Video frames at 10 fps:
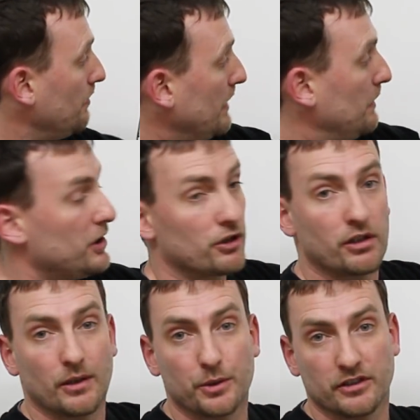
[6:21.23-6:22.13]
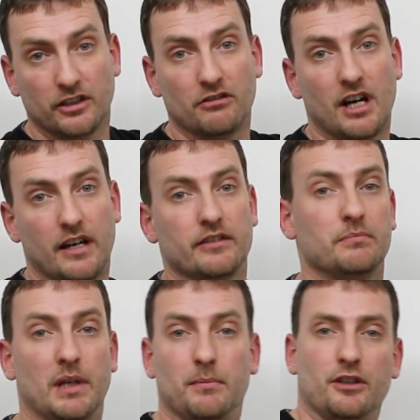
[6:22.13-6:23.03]
Maybe you're closing your eyes.
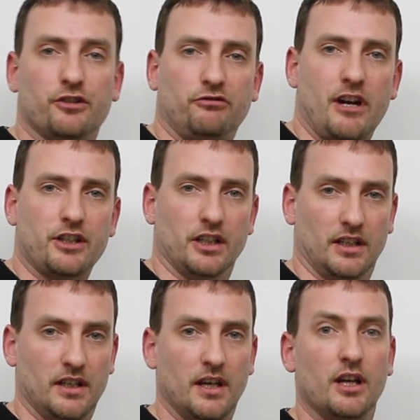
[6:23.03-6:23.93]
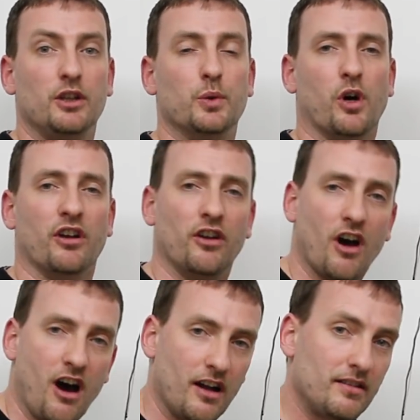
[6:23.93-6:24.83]
Maybe you're stretching. You are
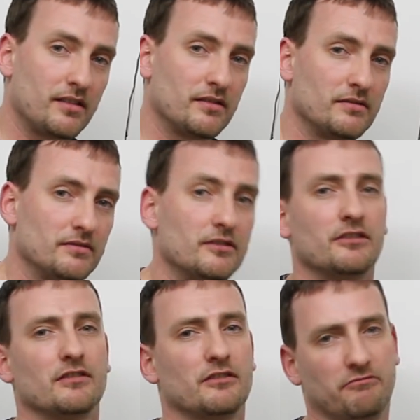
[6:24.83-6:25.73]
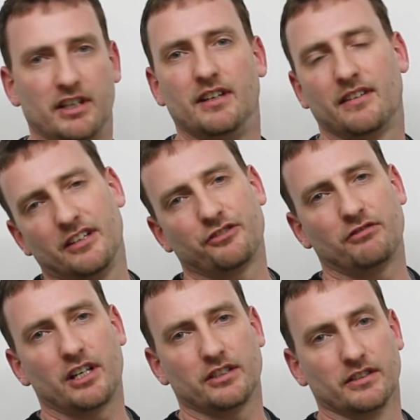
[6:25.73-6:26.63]
not reading the
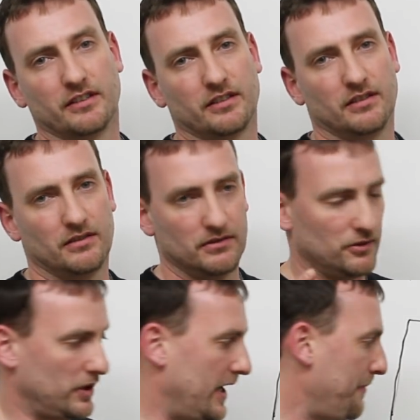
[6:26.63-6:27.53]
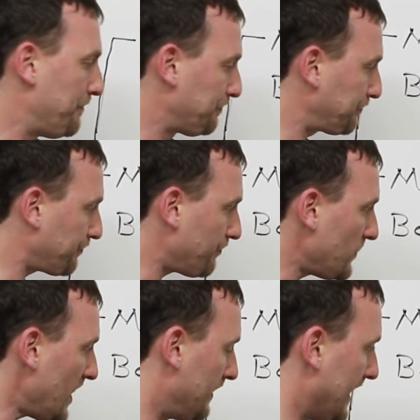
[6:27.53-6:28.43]
instructions. Okay?
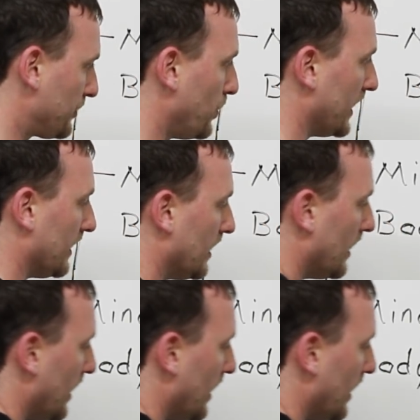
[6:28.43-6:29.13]
That's one.